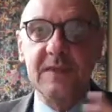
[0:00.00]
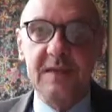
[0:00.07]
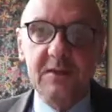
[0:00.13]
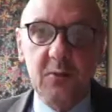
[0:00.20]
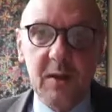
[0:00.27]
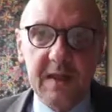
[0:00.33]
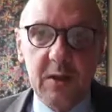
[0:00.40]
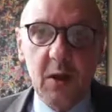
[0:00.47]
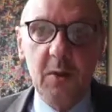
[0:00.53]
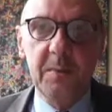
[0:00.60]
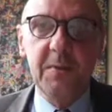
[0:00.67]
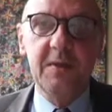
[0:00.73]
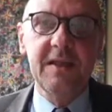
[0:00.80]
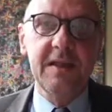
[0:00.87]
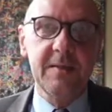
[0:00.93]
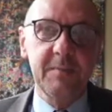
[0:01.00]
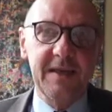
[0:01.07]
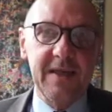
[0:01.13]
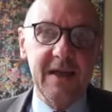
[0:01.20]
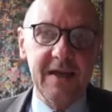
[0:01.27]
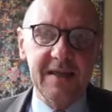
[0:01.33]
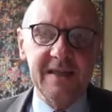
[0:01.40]
this great opening
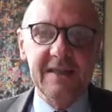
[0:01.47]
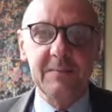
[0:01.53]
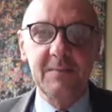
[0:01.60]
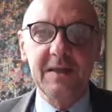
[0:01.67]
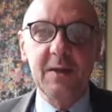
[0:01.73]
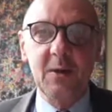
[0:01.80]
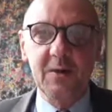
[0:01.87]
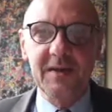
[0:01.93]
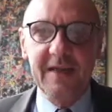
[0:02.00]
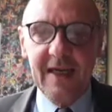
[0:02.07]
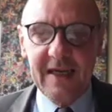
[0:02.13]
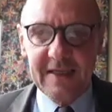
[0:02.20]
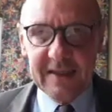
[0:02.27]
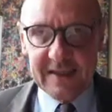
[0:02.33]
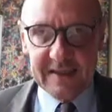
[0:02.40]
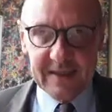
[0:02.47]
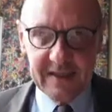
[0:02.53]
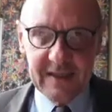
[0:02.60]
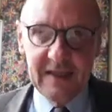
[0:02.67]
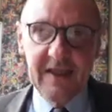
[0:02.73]
behind beyond that and